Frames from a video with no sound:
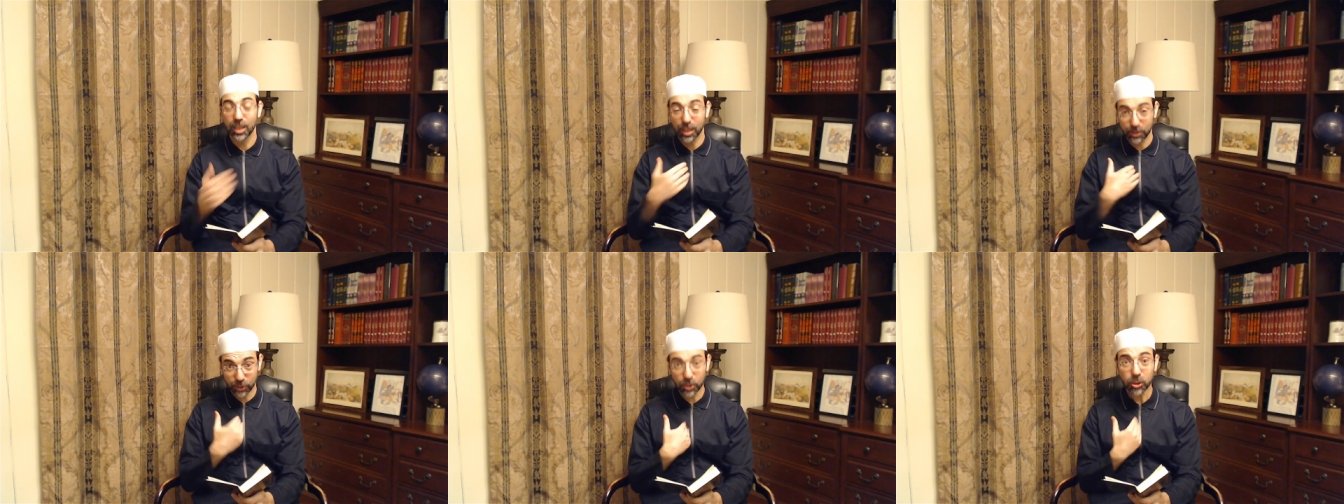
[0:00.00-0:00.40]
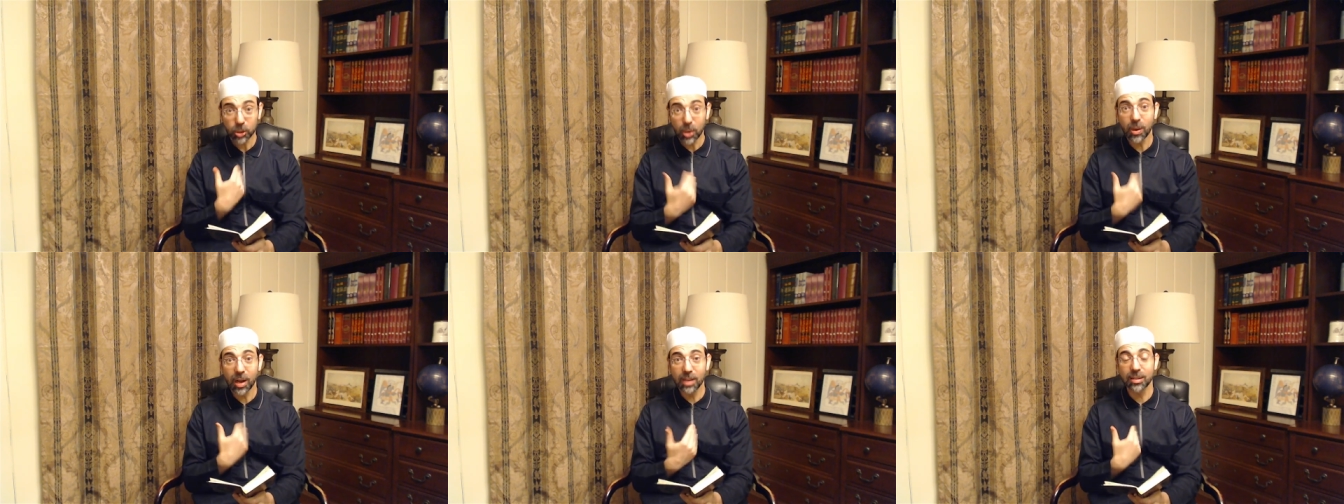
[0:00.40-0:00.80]
If you
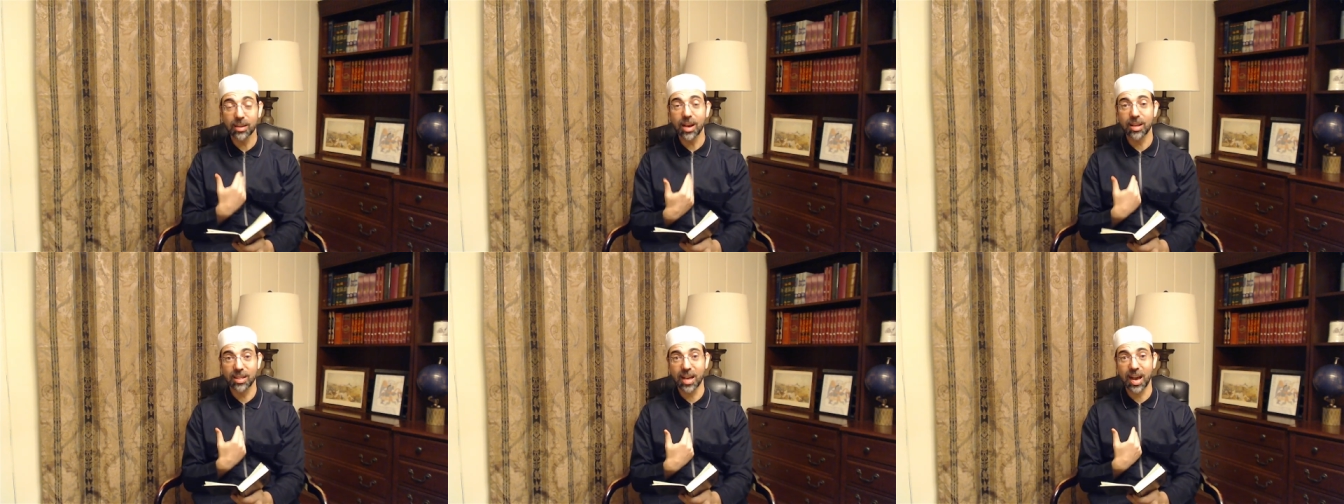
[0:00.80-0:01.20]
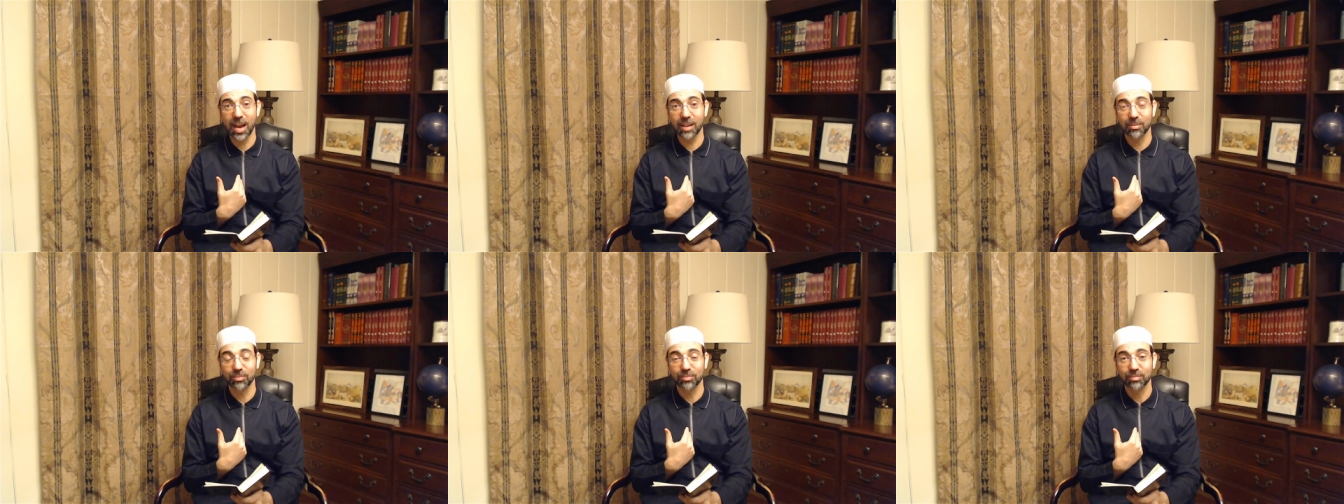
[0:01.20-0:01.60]
show Allah
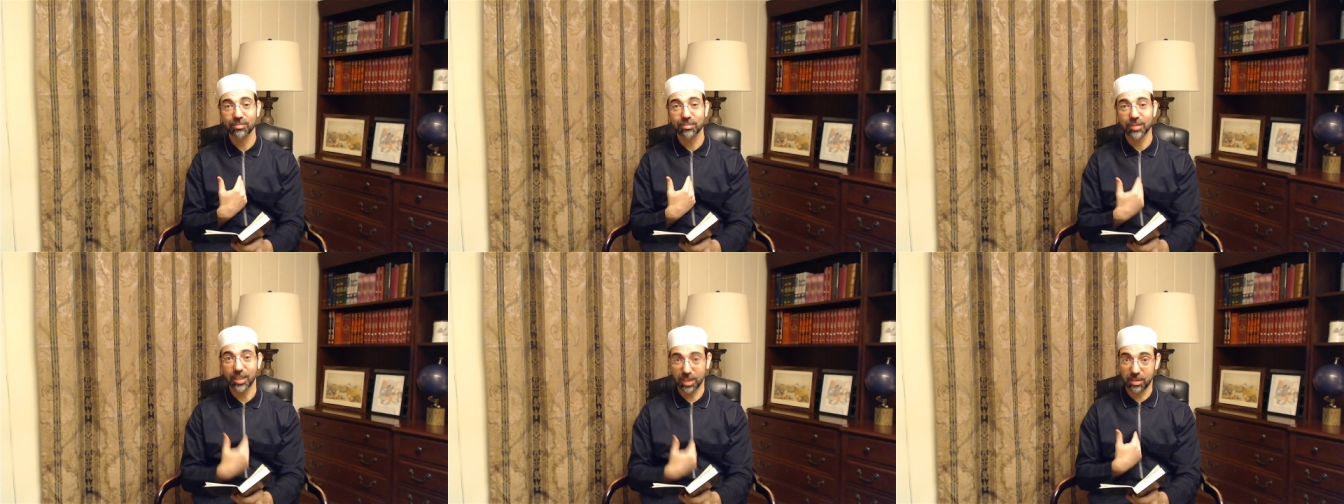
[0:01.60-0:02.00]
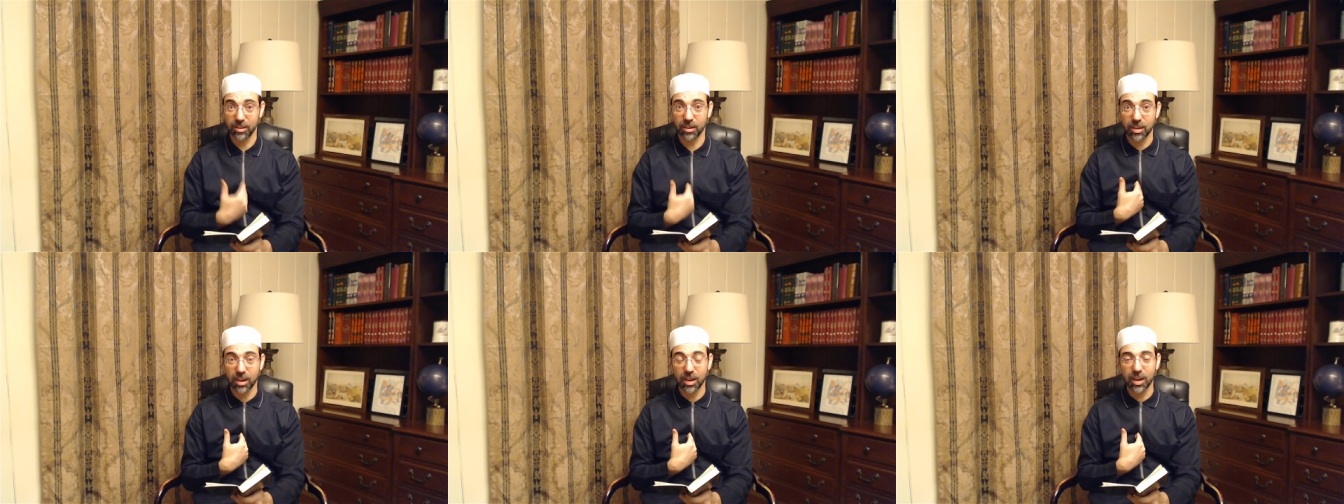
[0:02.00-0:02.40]
that, in
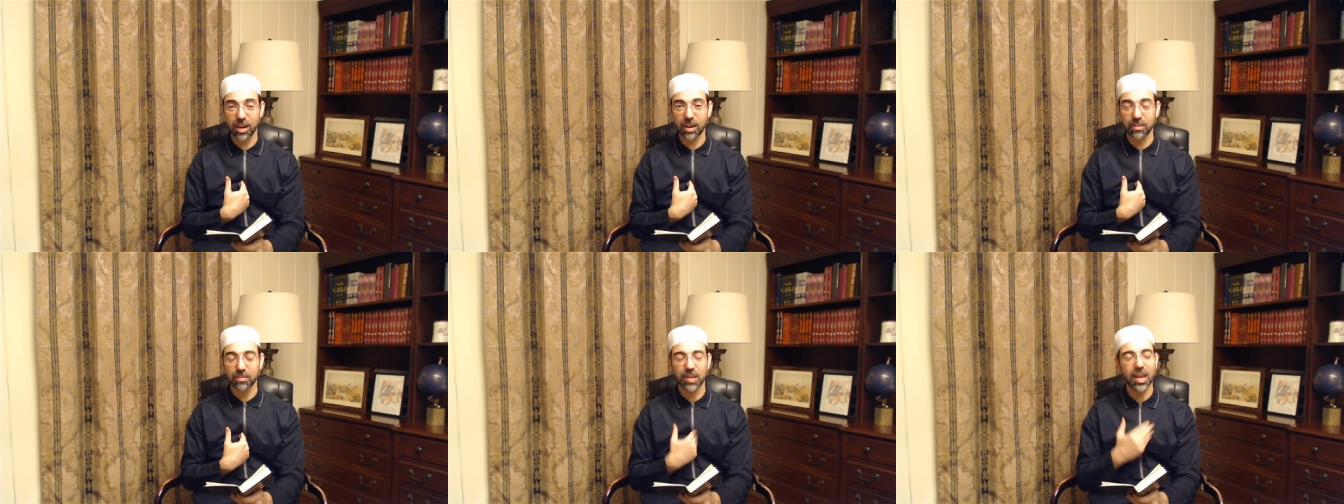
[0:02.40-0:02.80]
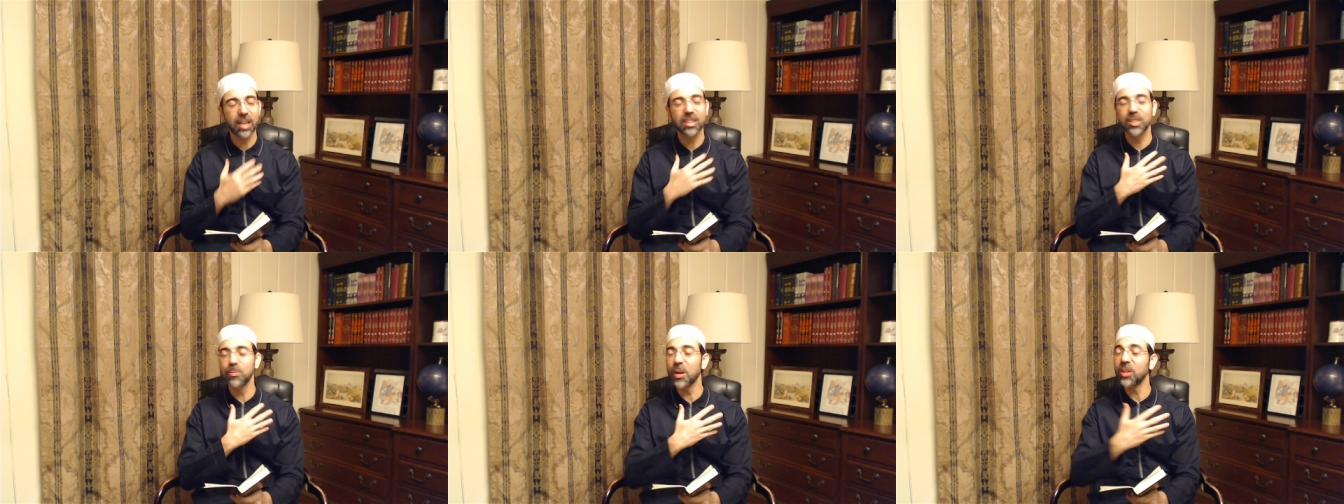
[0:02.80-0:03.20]
your heart,
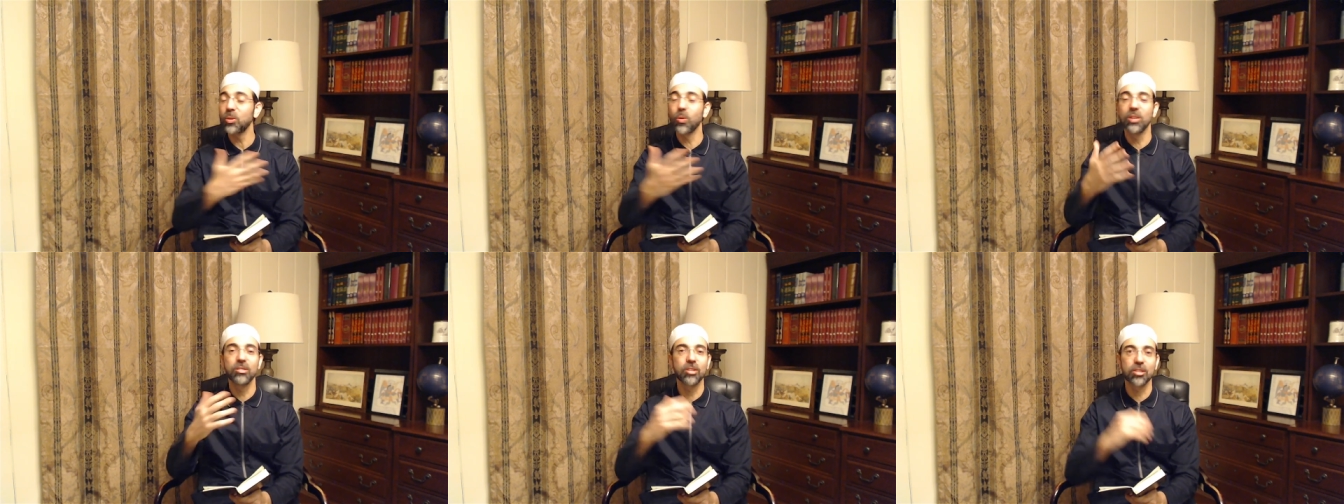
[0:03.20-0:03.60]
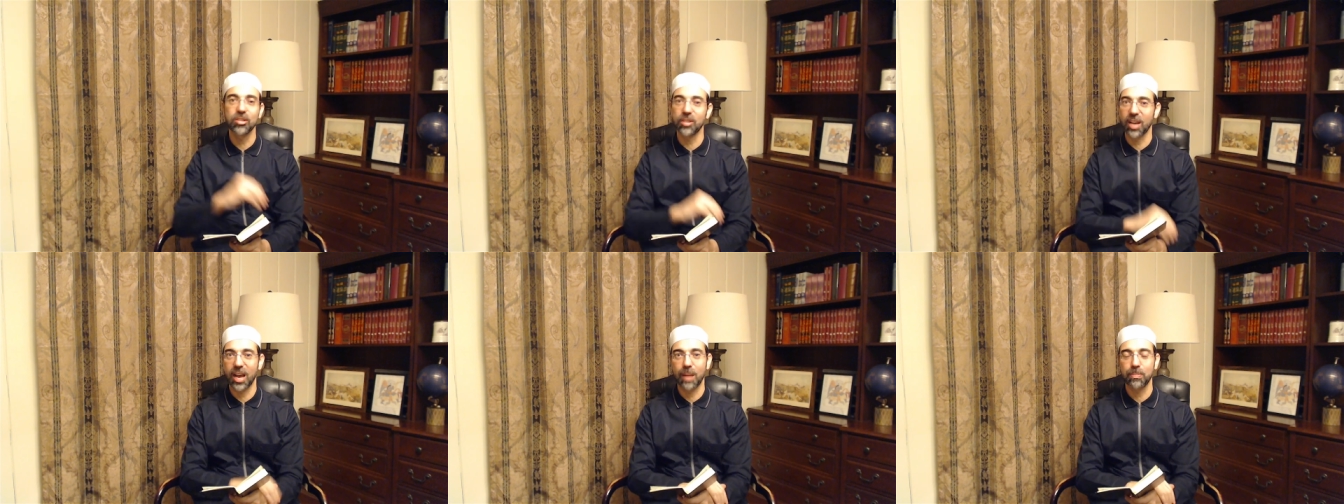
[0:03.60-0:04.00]
expect wonders
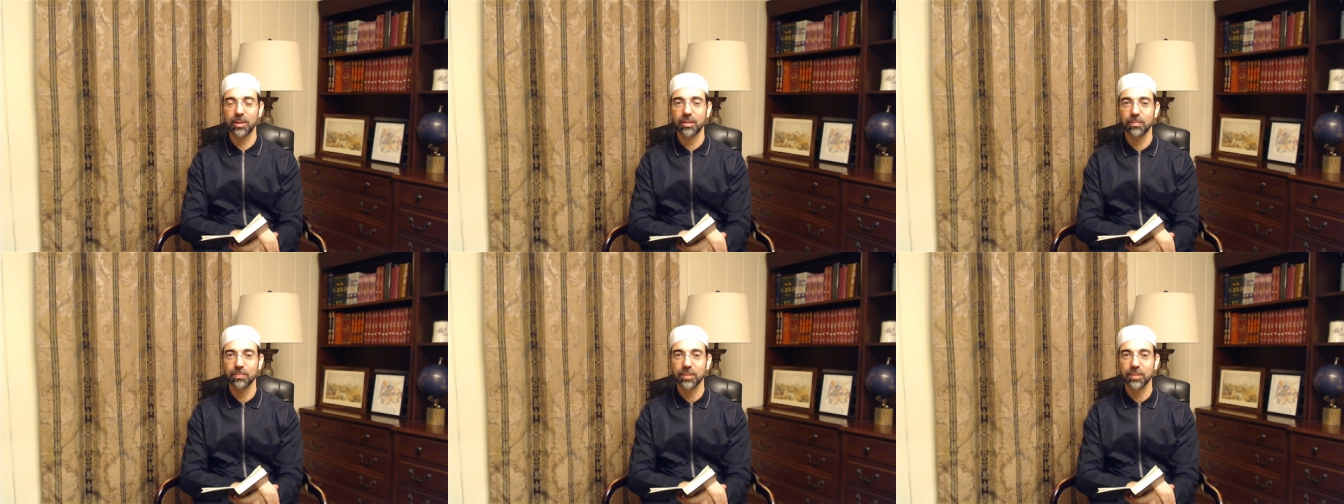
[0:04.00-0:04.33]
to happen.